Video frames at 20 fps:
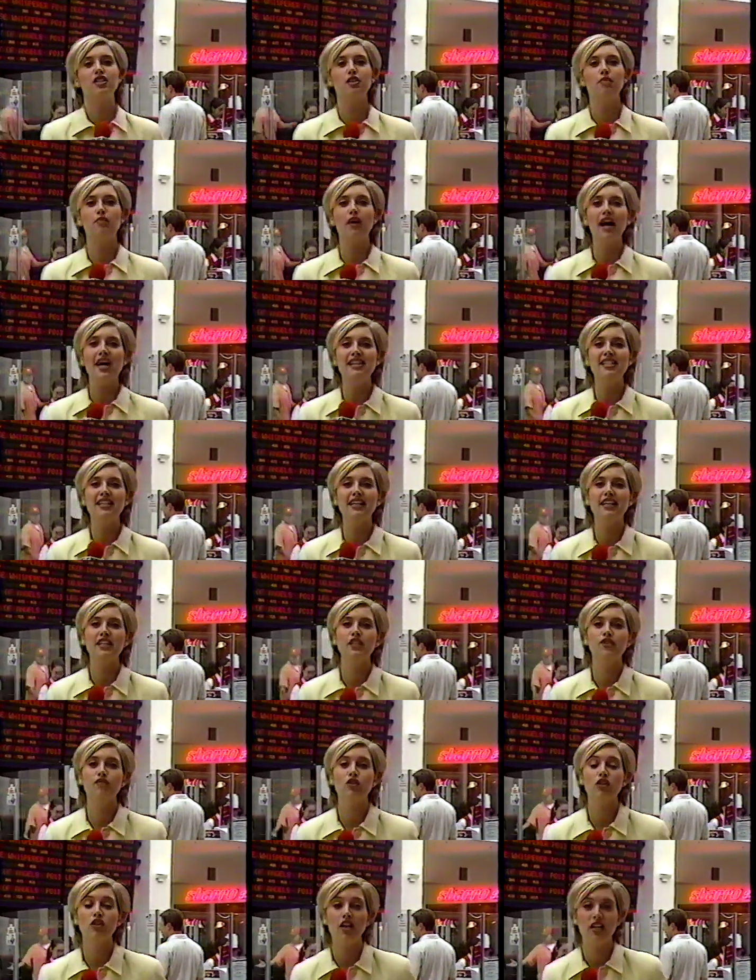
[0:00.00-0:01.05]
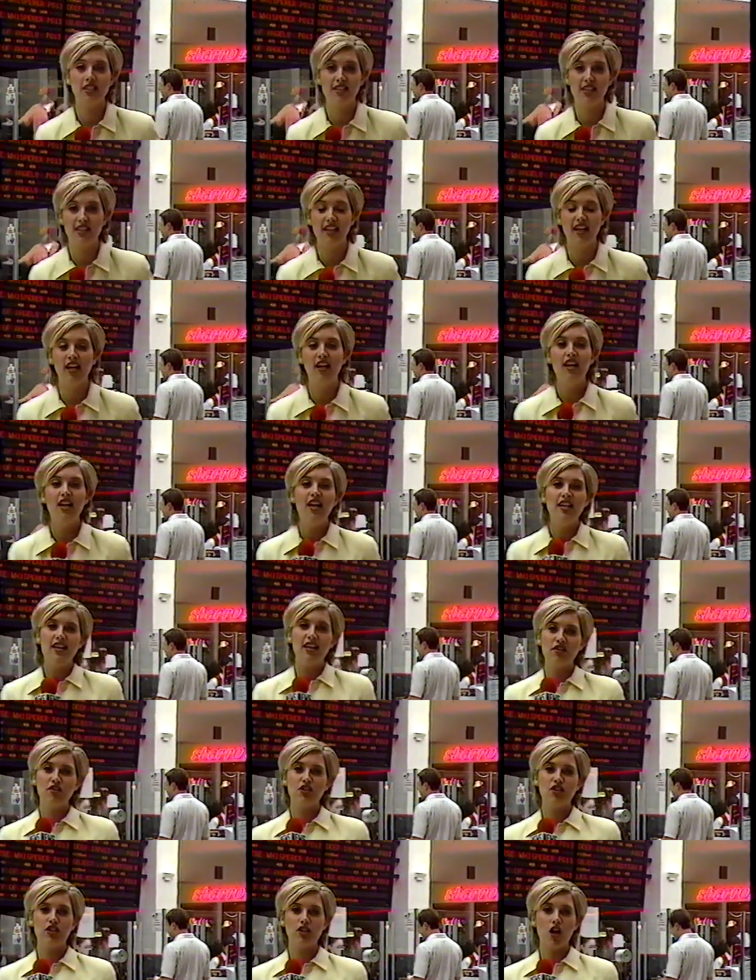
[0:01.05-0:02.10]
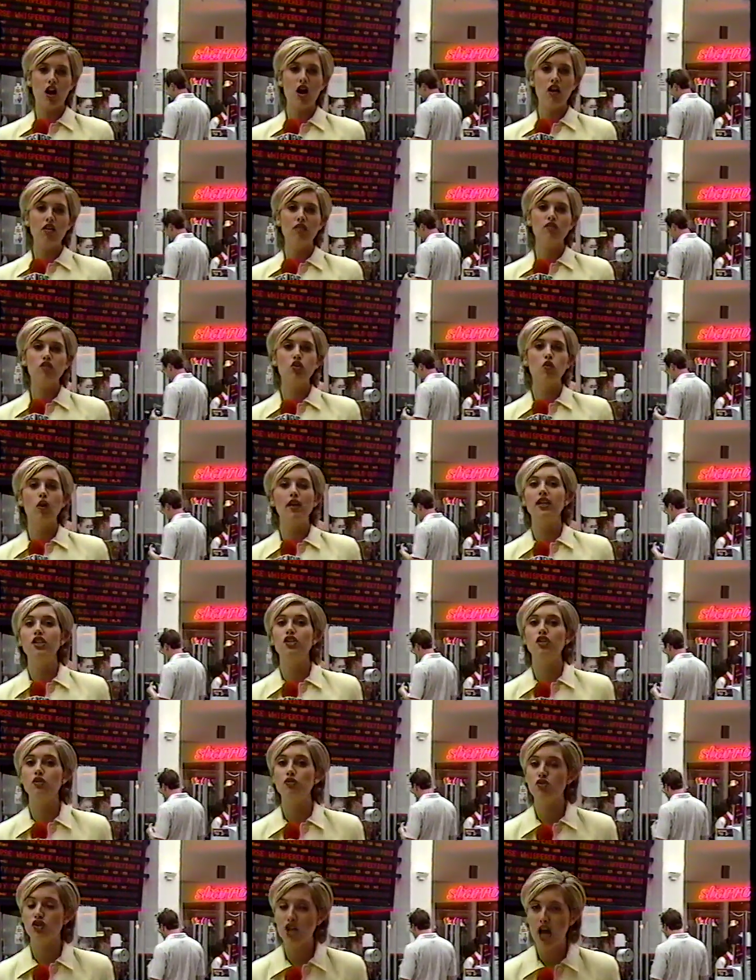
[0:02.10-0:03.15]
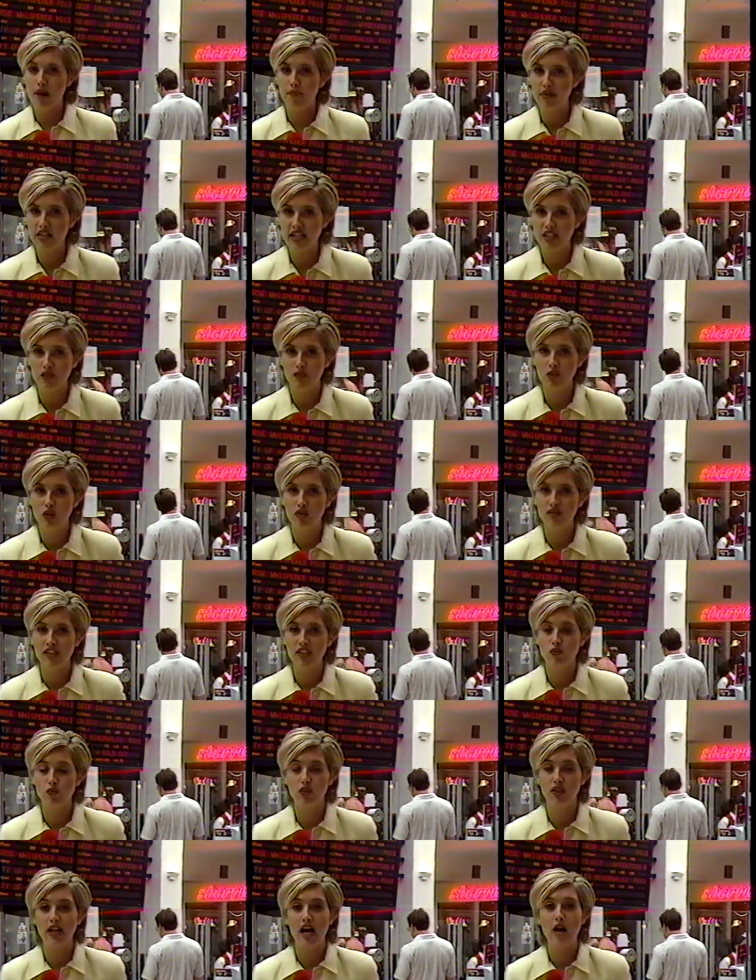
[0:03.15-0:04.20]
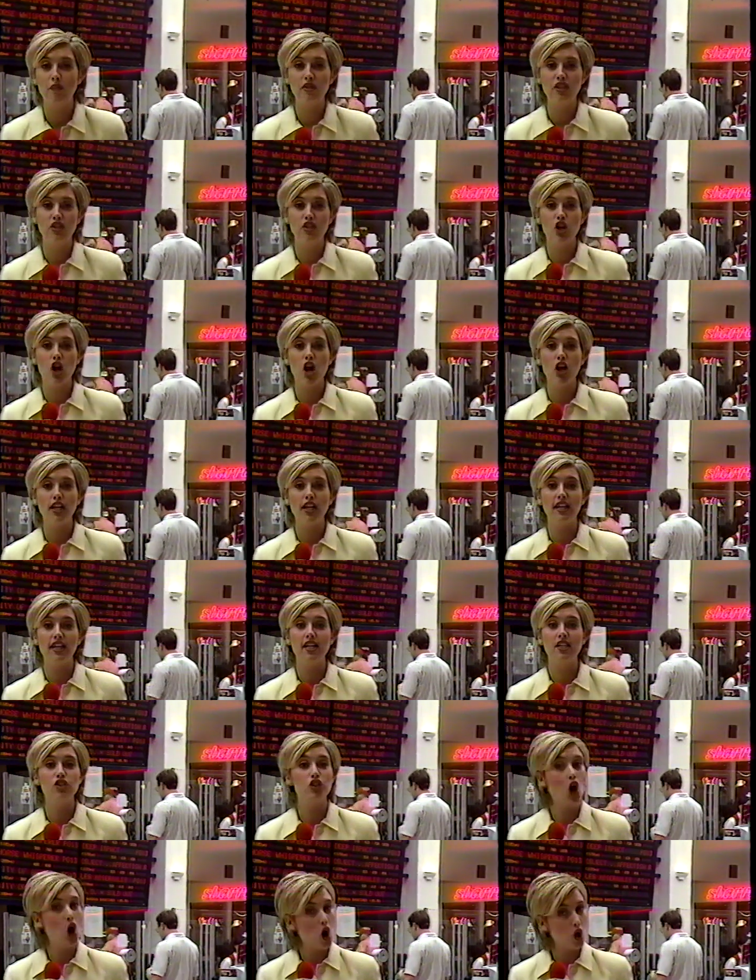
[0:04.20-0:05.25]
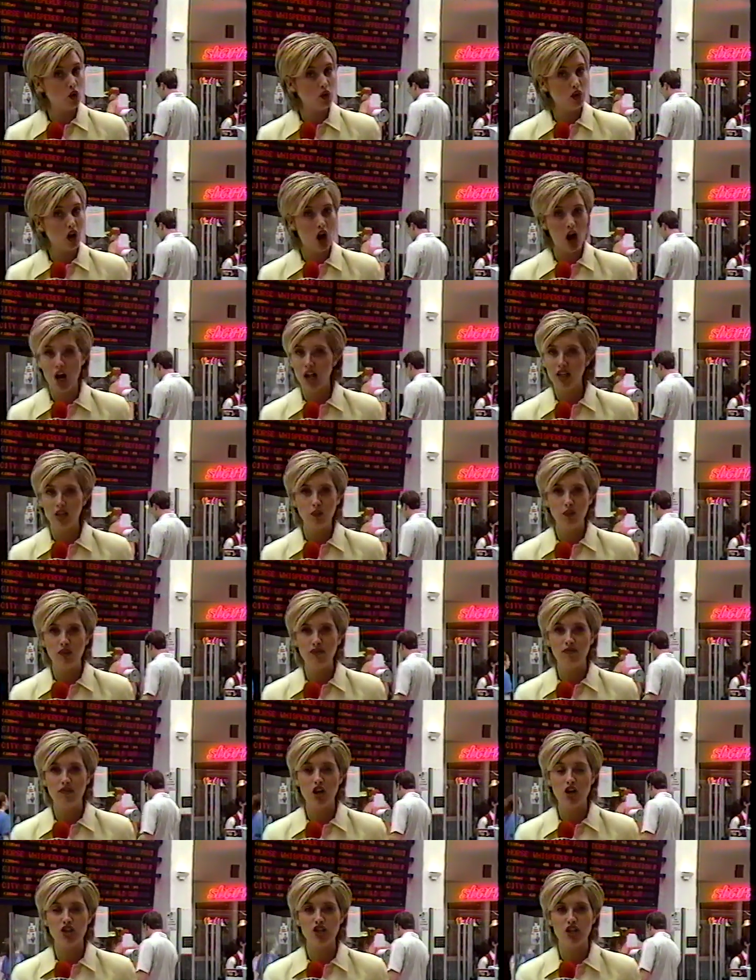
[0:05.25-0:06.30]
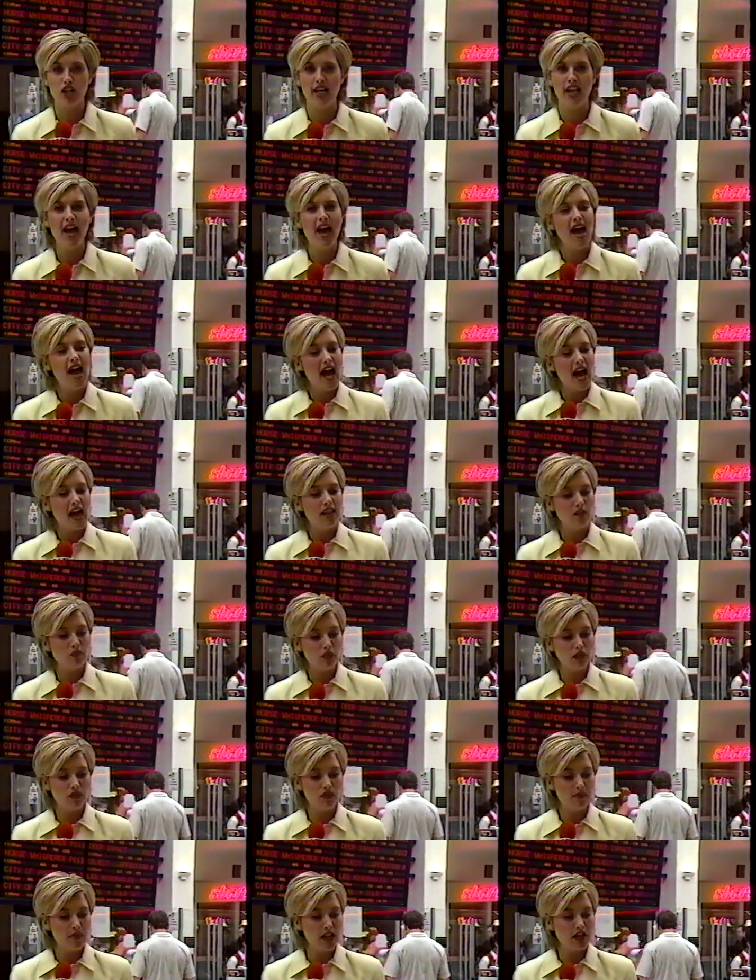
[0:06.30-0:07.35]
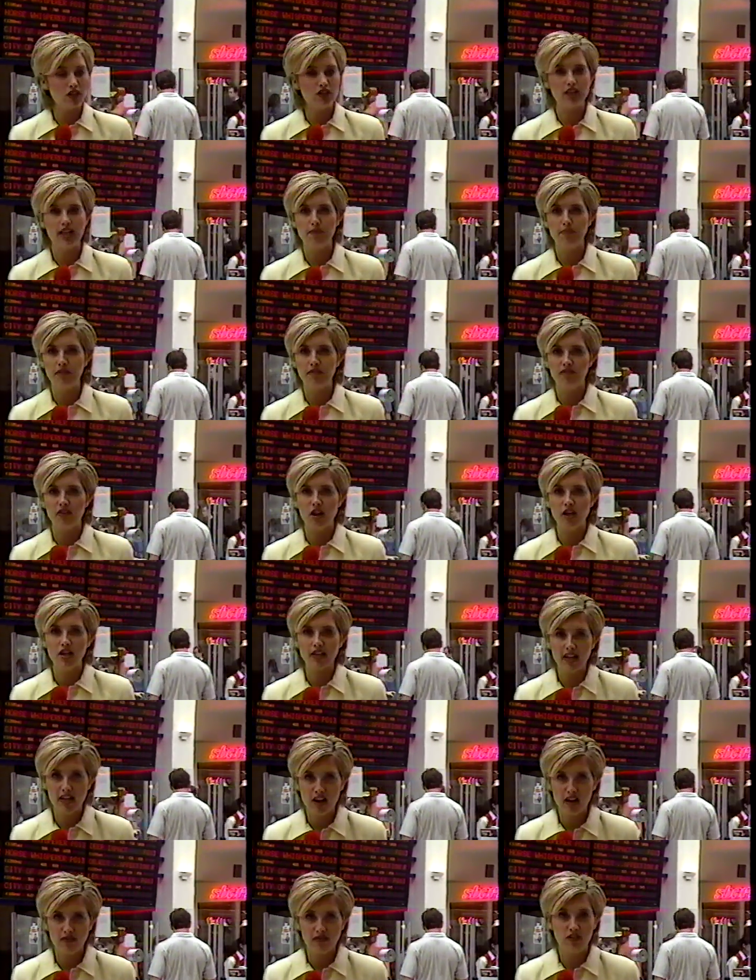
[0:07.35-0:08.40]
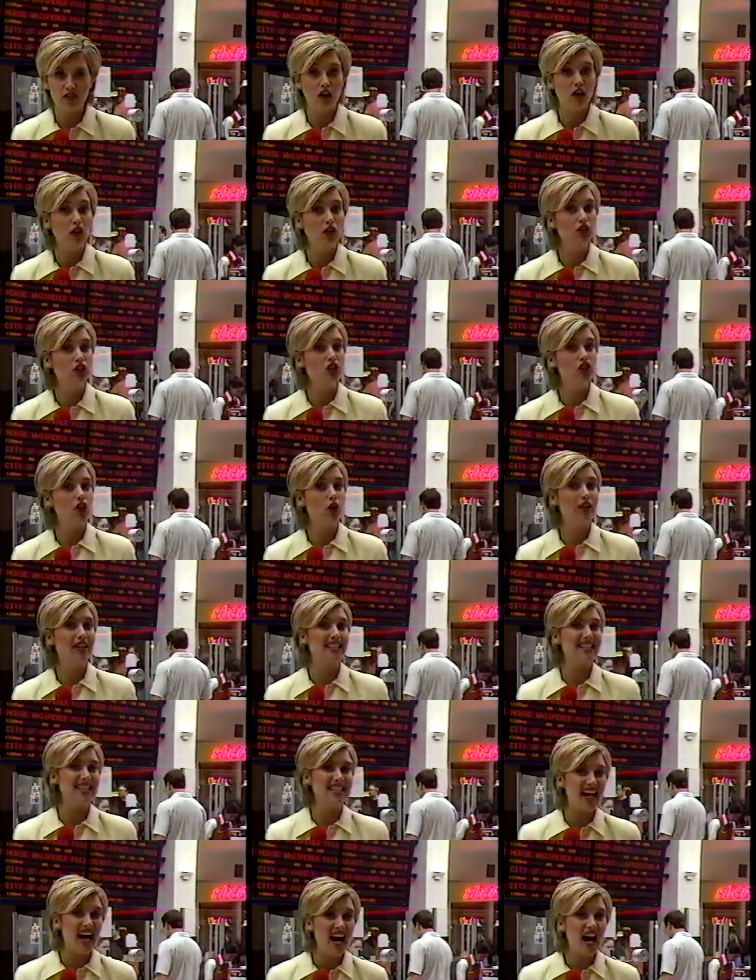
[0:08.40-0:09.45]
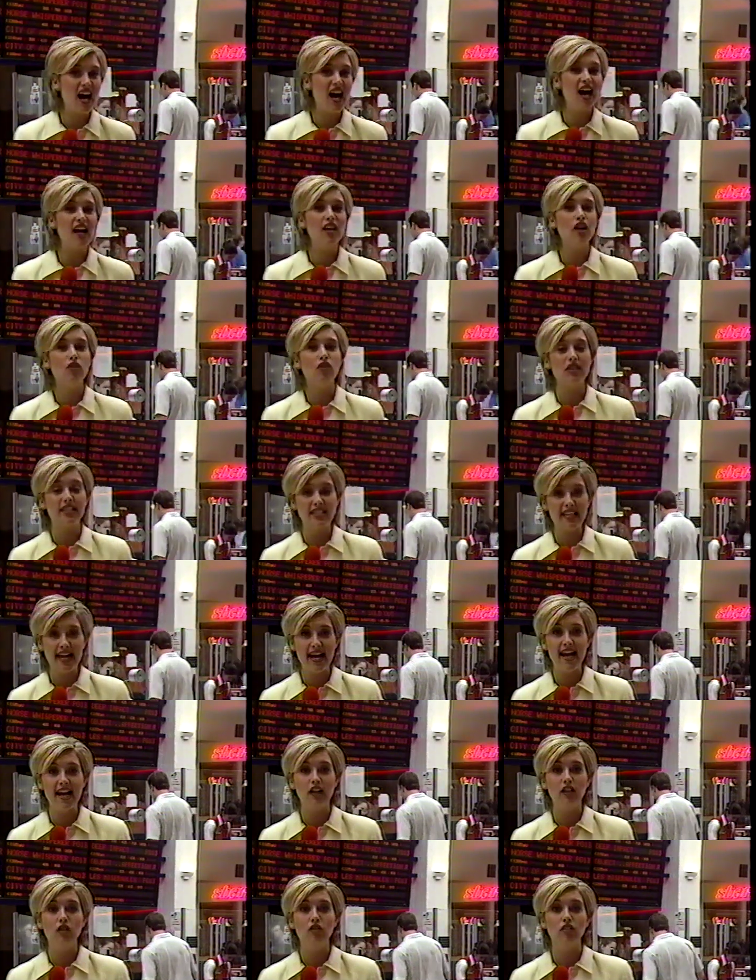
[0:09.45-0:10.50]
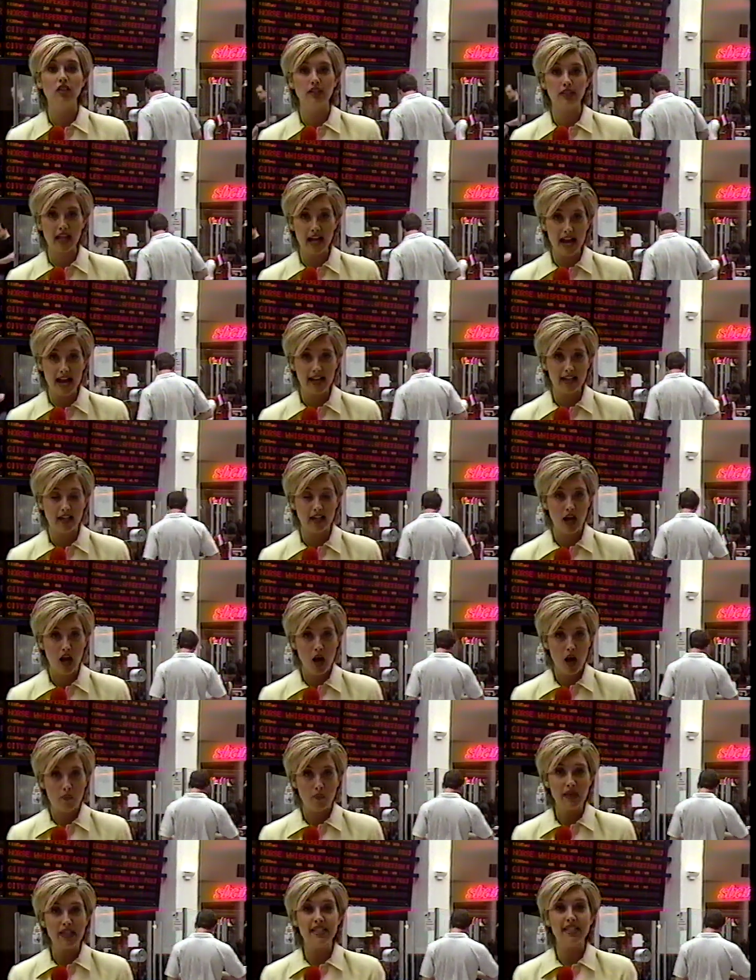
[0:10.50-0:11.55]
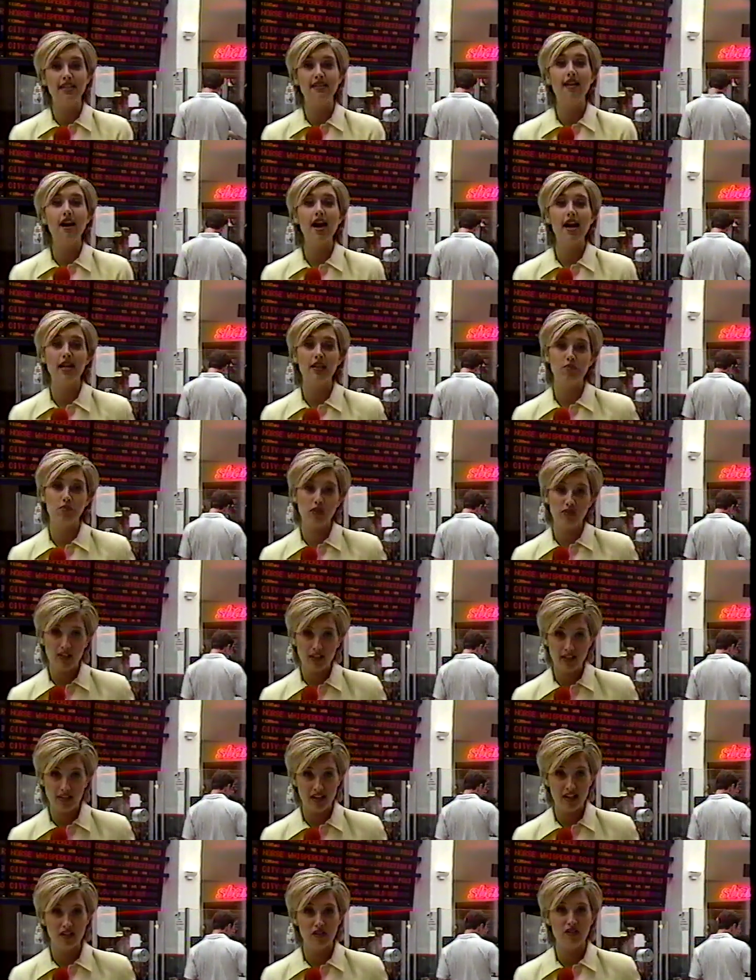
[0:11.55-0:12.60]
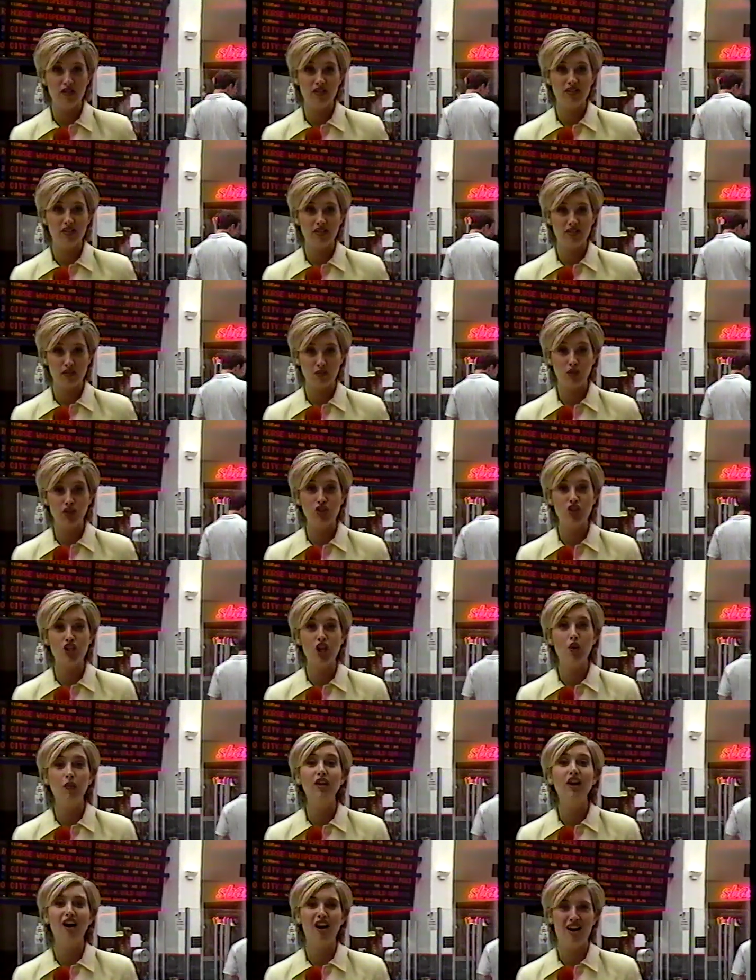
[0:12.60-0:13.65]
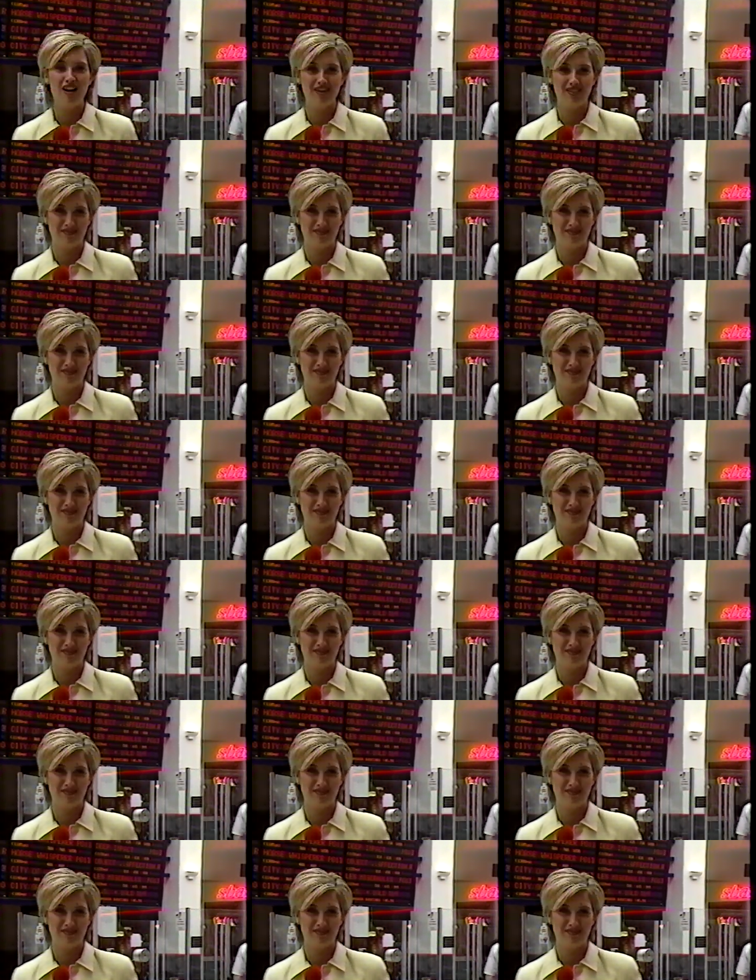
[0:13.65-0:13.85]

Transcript: to buy tickets for Godzilla. Now, the star of 22 Japanese movies will now be starring in his own Hollywood version, and the movie makers have been very careful, only showing us an eye or a tail or a leg. But tonight, movie theaters will show it all.